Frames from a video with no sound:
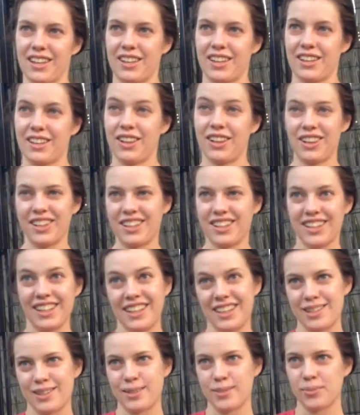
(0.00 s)
Clint
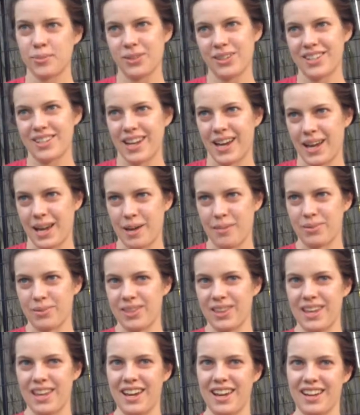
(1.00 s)
Eastwood type thing.